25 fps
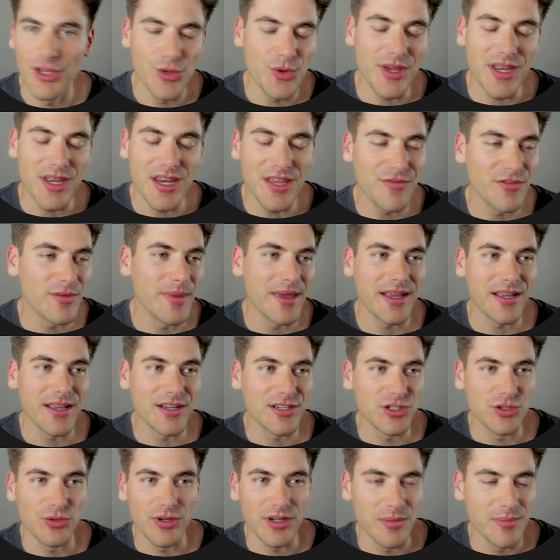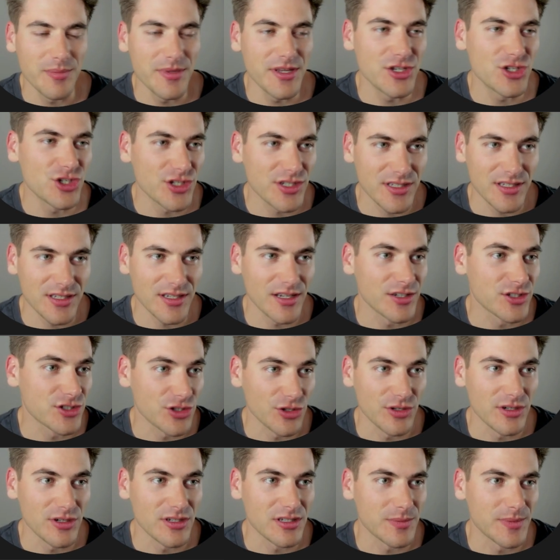You can even make it so it can be just a
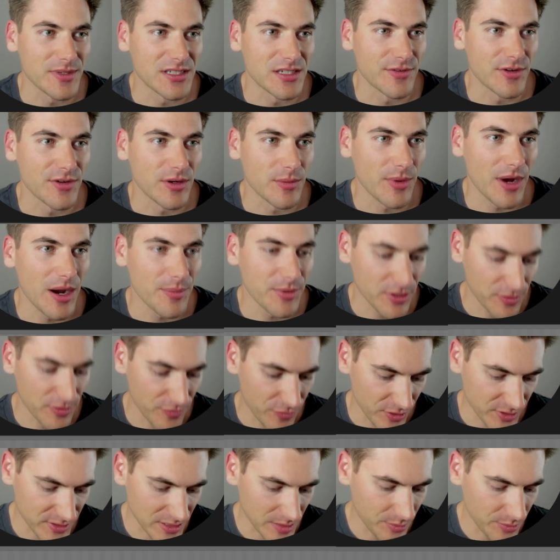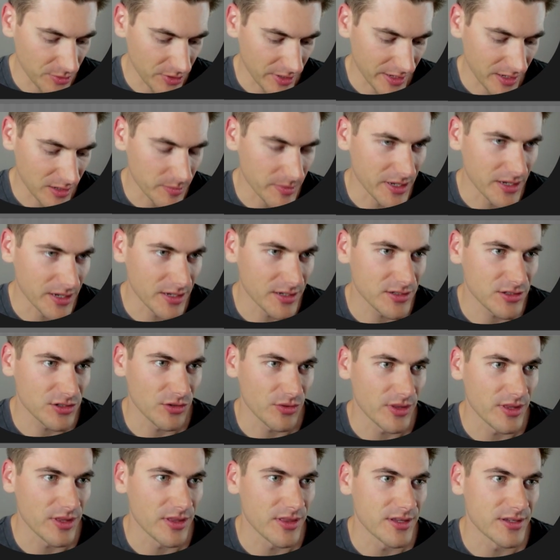certain specific property. For example, I can make it so
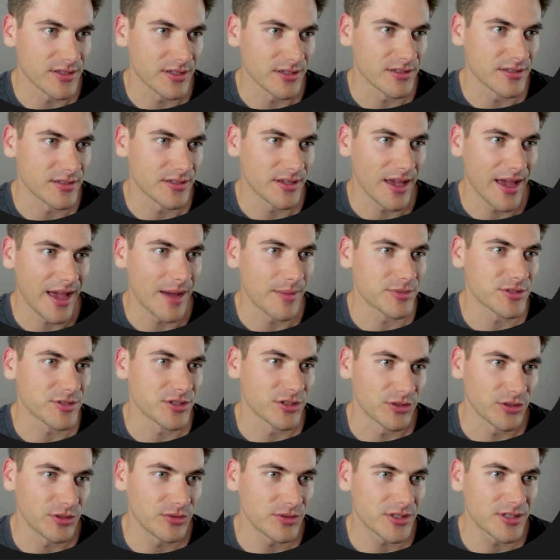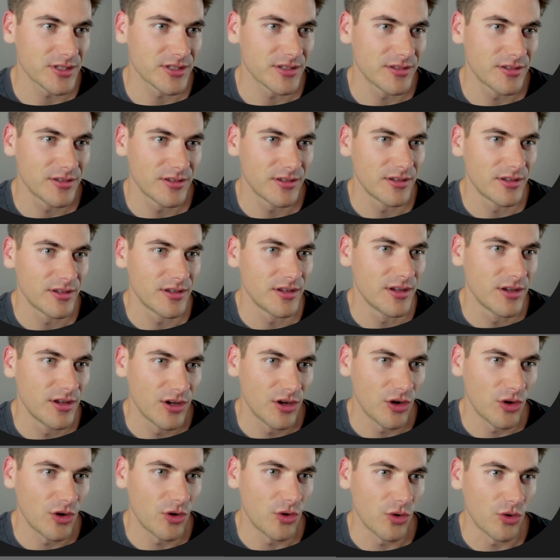that this is absolute
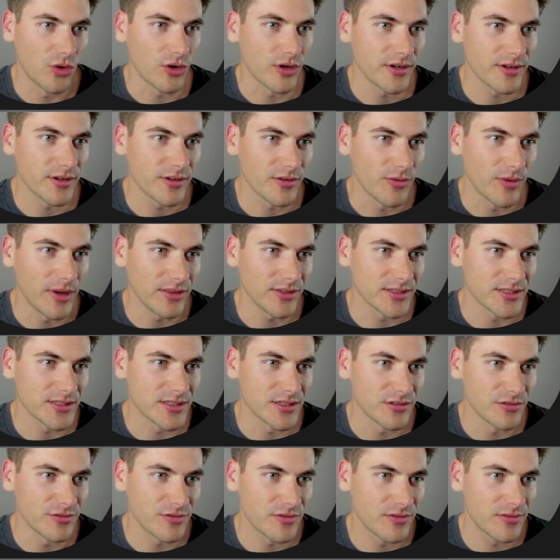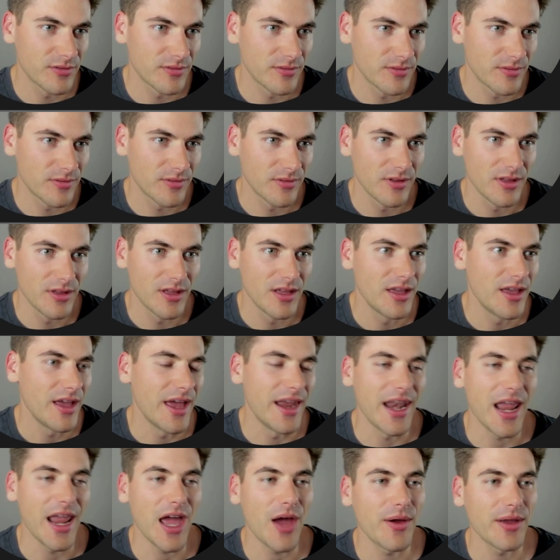or relative,
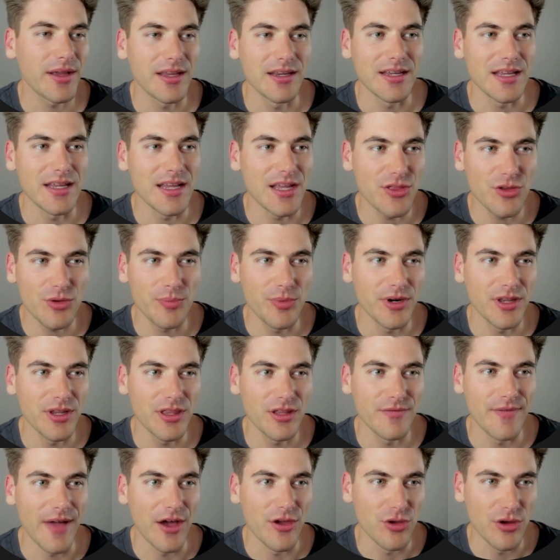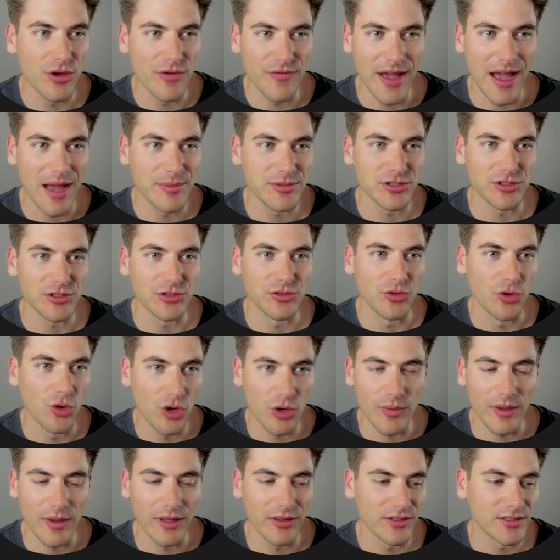and now I can either put in the value of absolute or
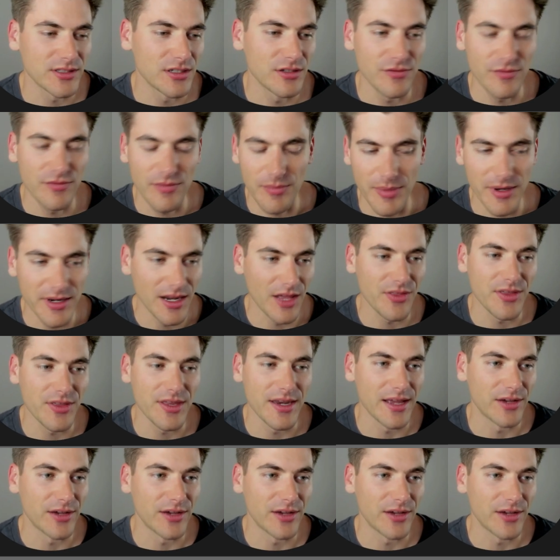relative, but nothing